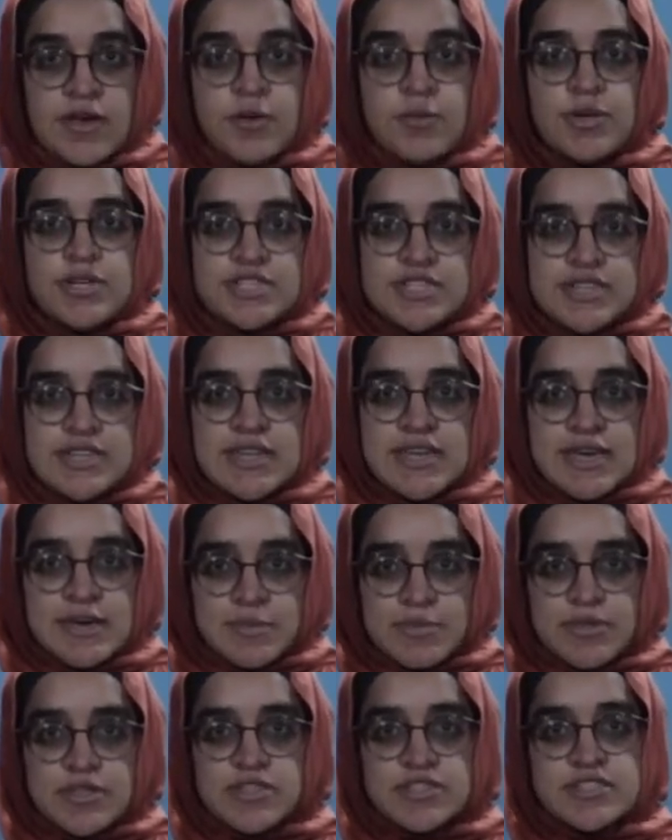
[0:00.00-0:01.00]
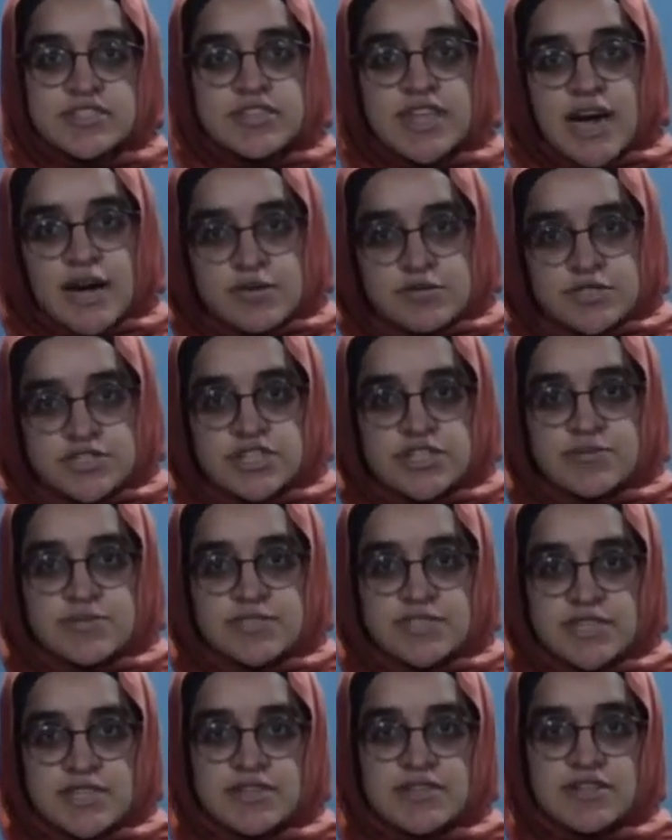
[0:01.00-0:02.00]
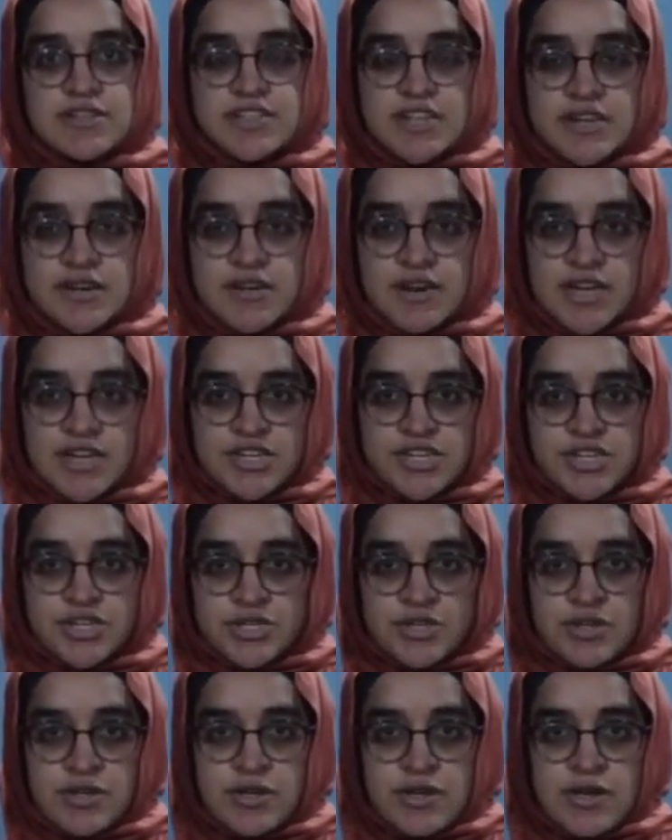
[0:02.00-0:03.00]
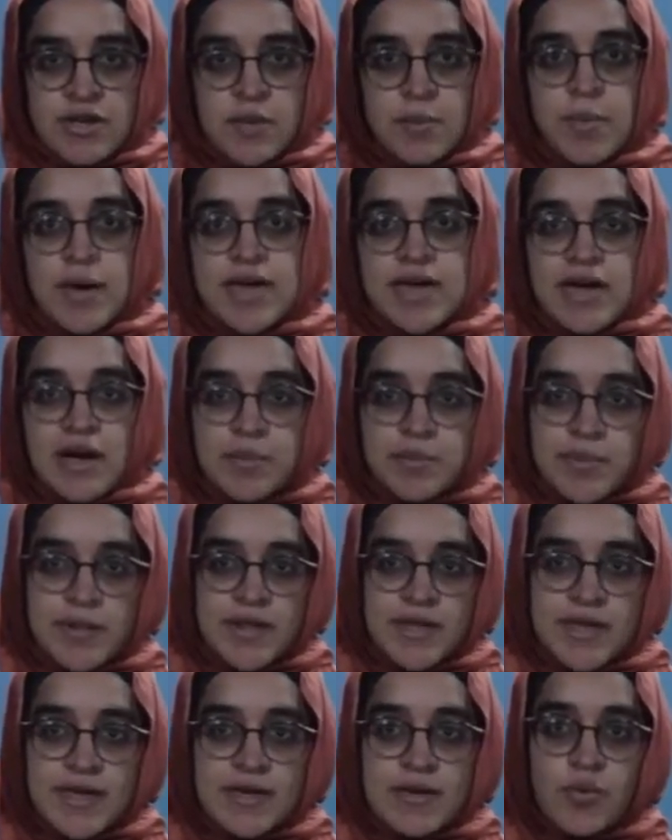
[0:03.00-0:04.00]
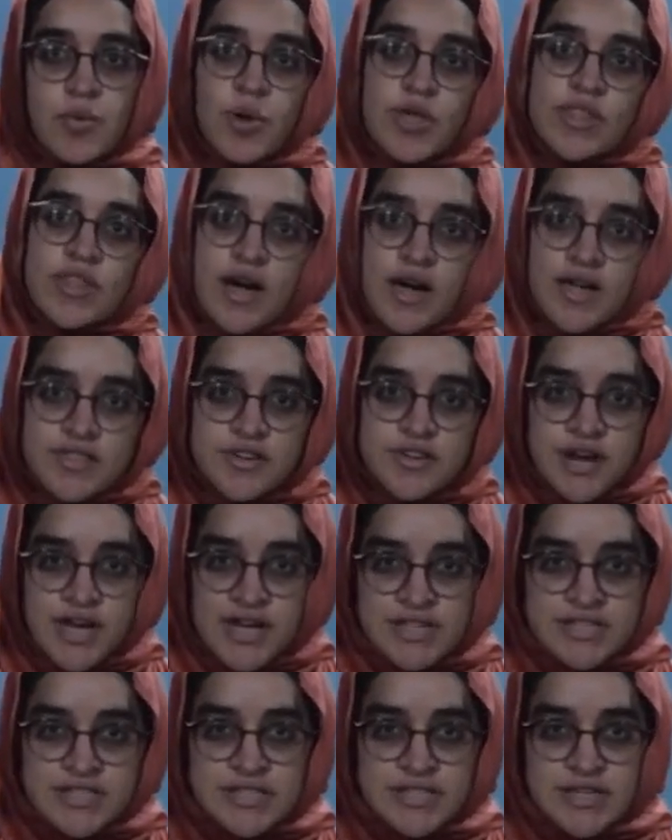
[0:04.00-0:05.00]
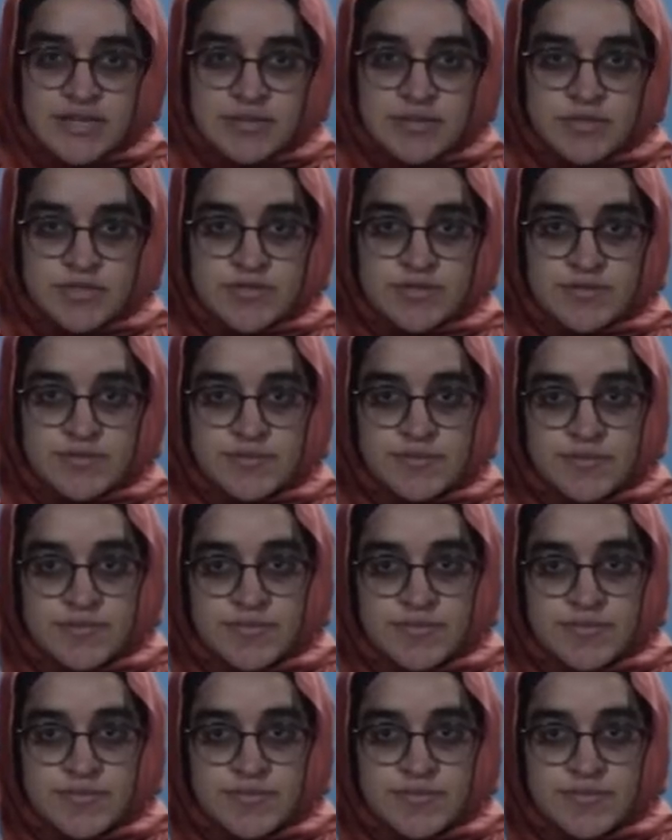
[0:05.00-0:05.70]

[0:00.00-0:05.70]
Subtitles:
which enables downstream signal generation by coupling with other enzymes.